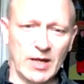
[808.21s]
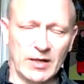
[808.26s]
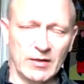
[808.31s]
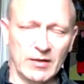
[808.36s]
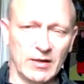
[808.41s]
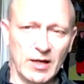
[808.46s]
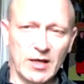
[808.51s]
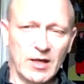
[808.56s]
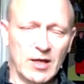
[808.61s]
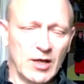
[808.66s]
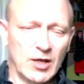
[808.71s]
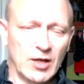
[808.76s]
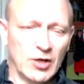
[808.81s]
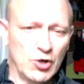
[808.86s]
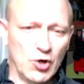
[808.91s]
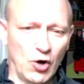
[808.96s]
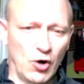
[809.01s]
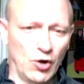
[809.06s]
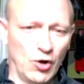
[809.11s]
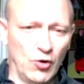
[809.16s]
and
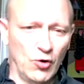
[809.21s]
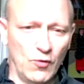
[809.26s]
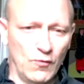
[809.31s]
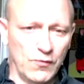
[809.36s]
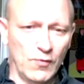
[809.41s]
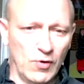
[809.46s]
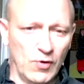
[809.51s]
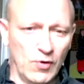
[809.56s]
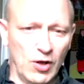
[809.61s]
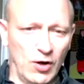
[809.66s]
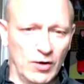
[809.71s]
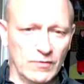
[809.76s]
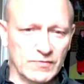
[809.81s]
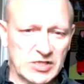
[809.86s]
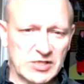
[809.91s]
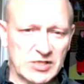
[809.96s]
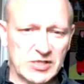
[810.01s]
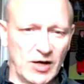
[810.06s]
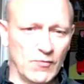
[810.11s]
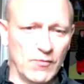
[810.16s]
not an awful lot of
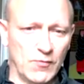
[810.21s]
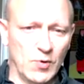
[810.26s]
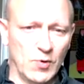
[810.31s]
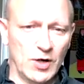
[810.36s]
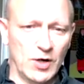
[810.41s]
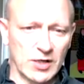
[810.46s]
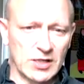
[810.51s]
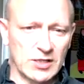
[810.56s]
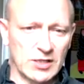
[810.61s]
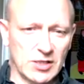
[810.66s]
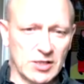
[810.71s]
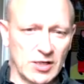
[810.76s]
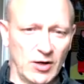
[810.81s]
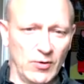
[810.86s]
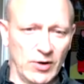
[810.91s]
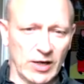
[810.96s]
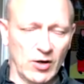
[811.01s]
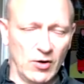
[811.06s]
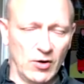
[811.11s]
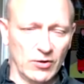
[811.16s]
self-work is
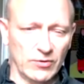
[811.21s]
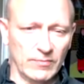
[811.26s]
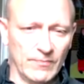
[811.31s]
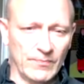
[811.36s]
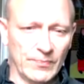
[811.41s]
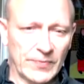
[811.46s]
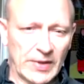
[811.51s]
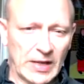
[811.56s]
going on.